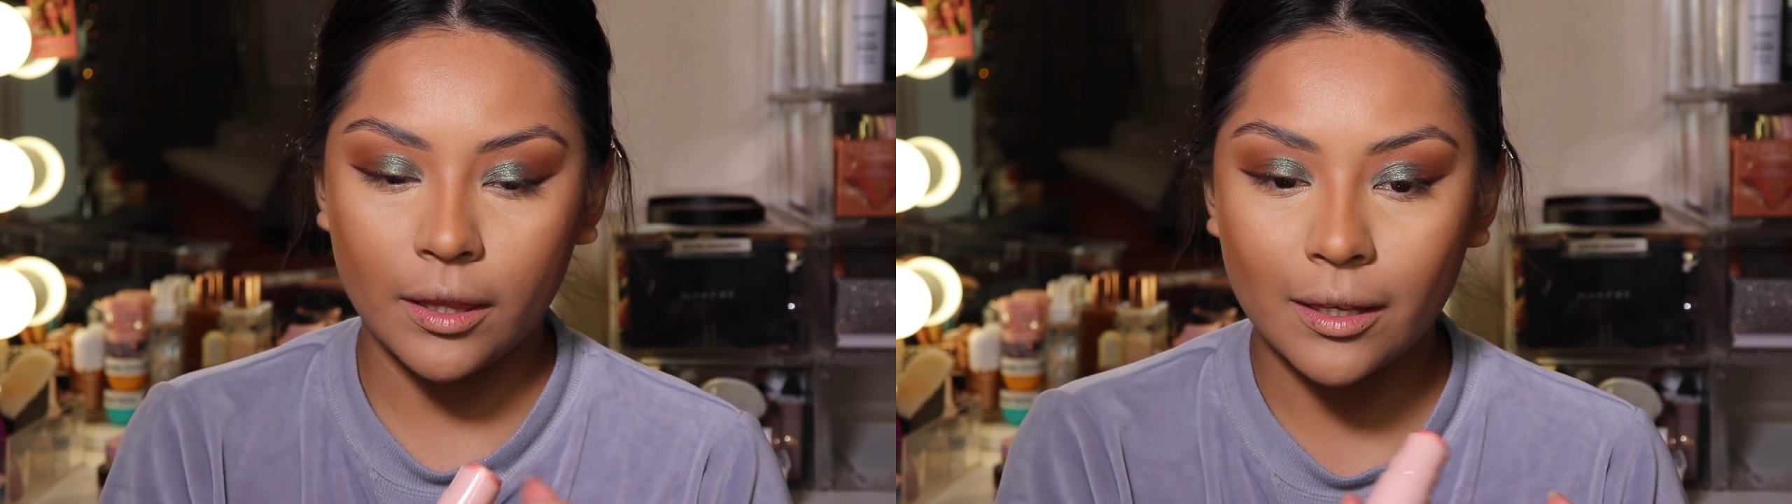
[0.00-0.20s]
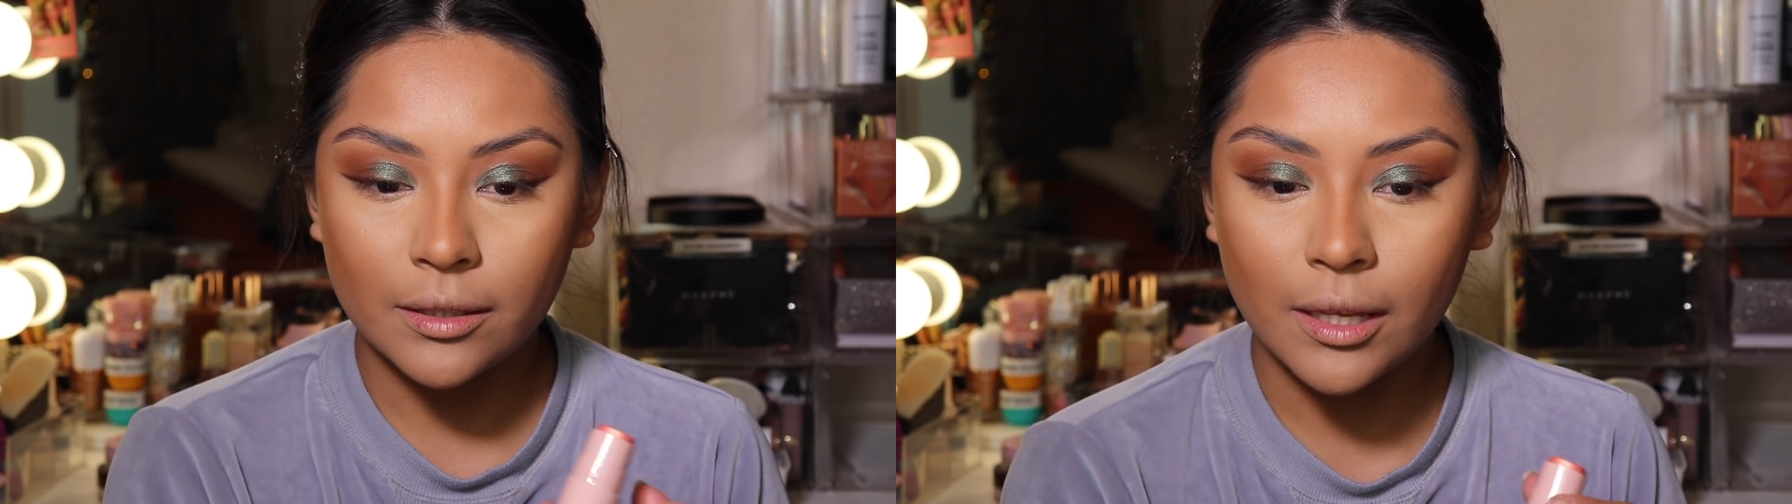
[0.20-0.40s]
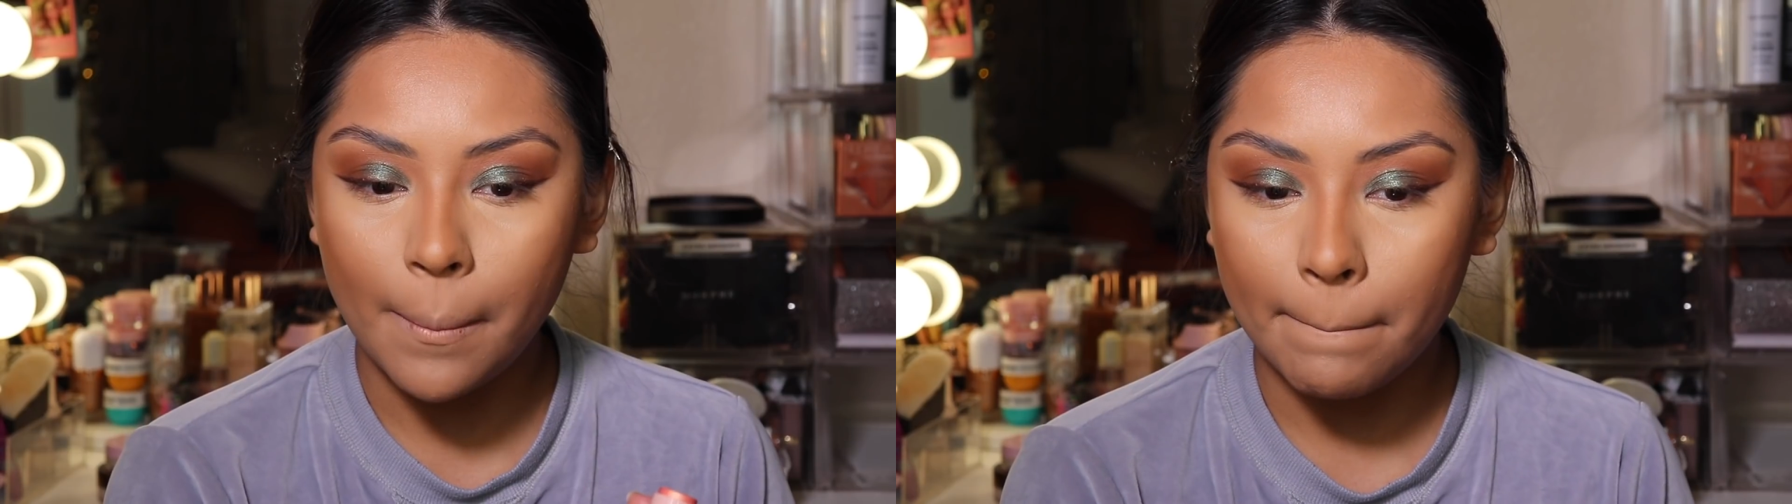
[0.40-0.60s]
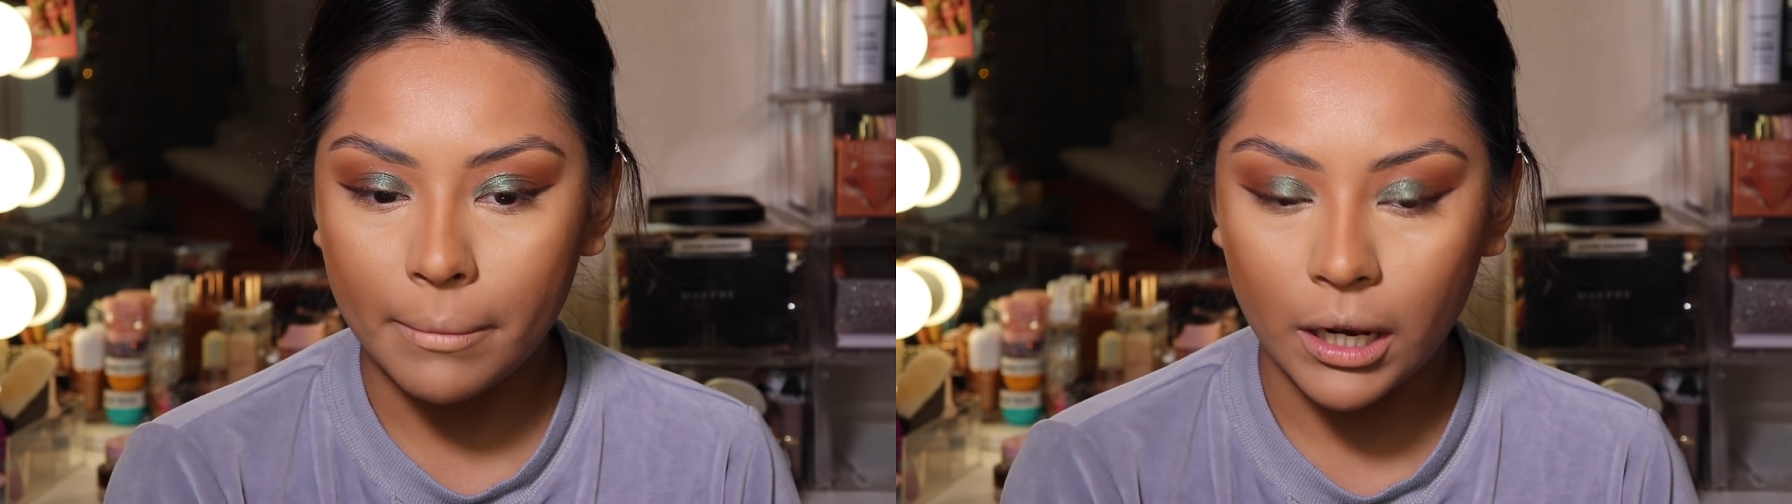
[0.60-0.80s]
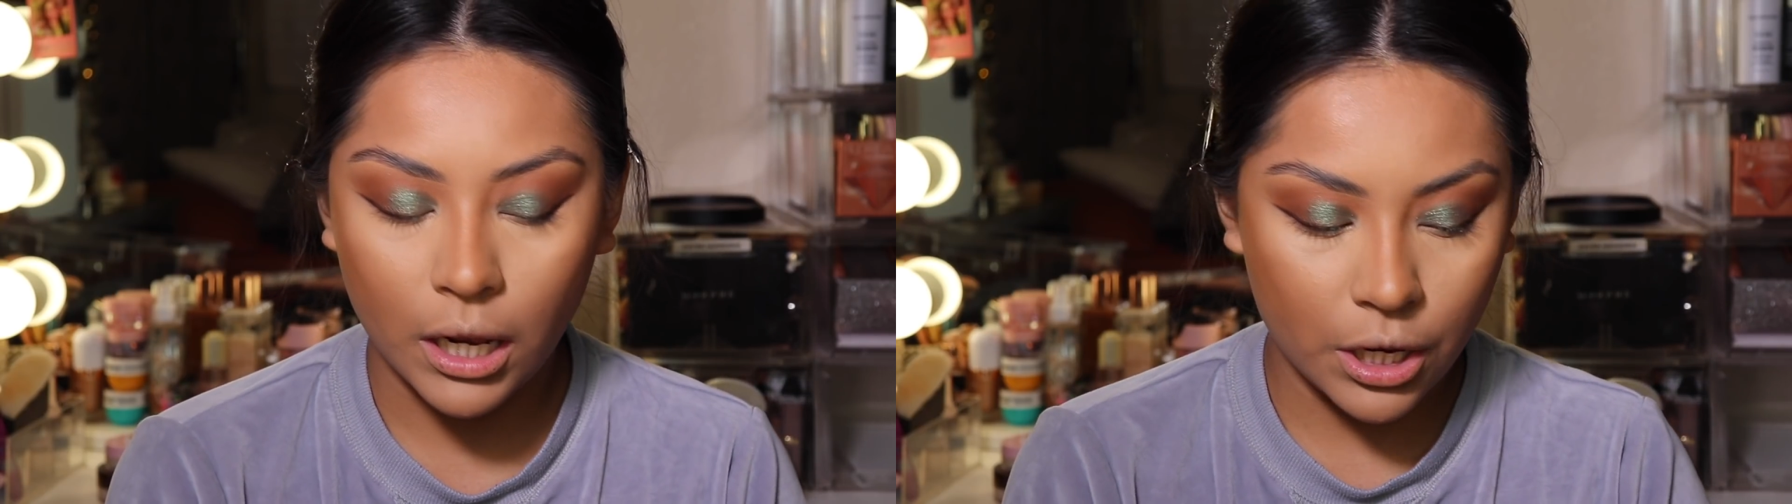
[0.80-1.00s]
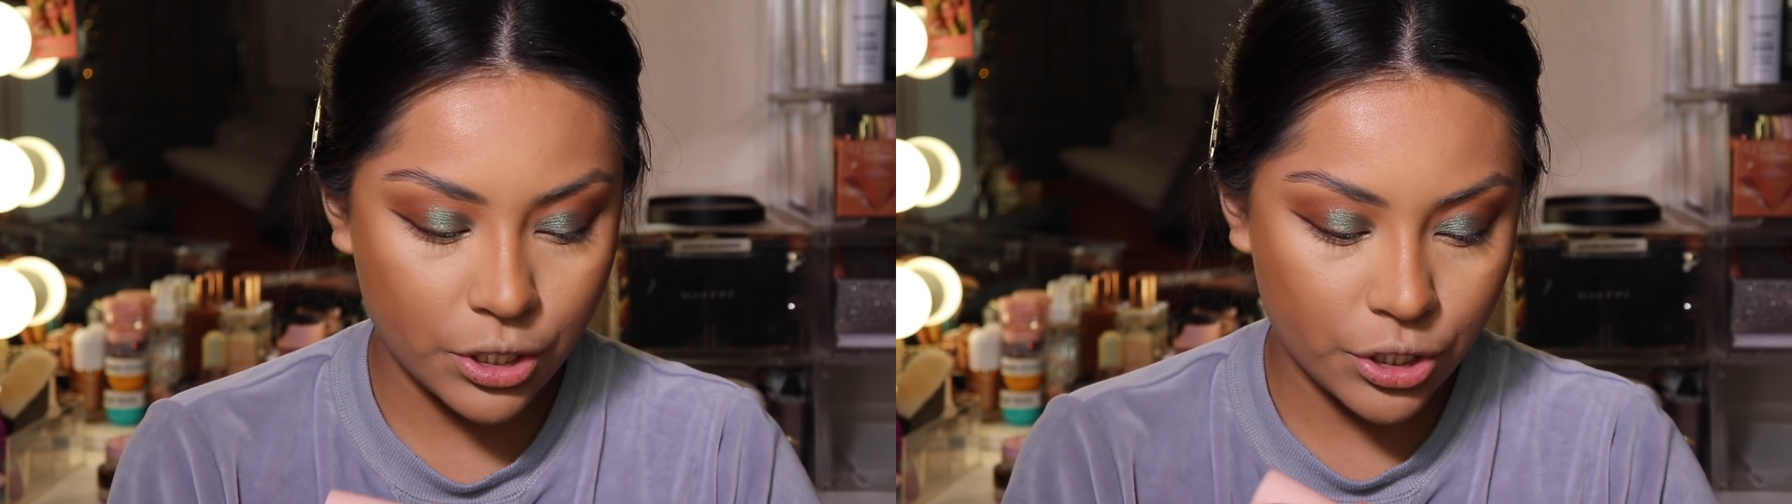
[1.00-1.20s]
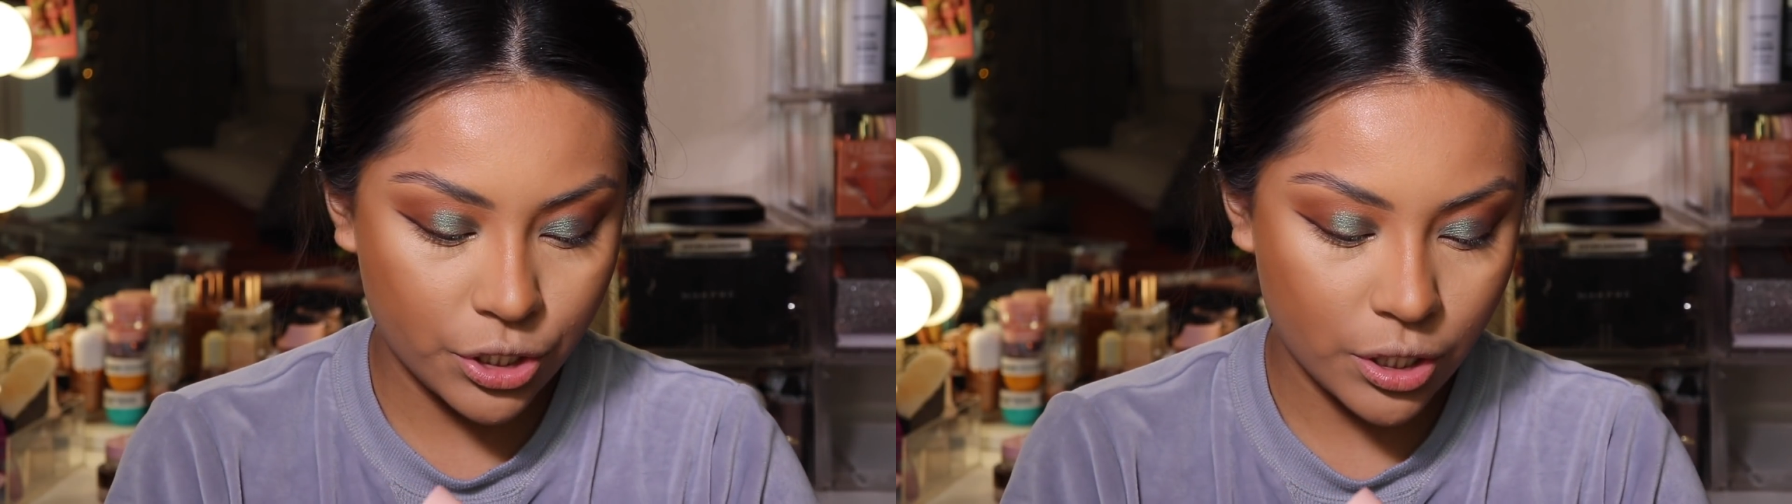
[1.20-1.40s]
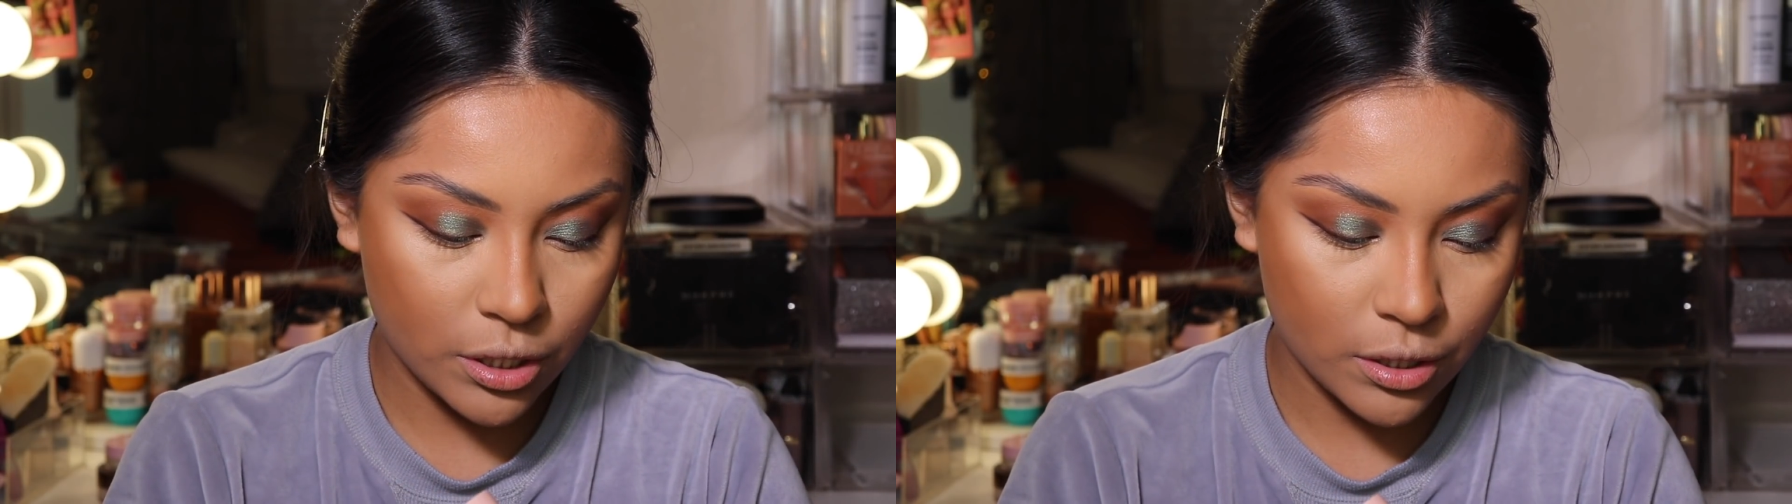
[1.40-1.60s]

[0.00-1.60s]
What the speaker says: this blush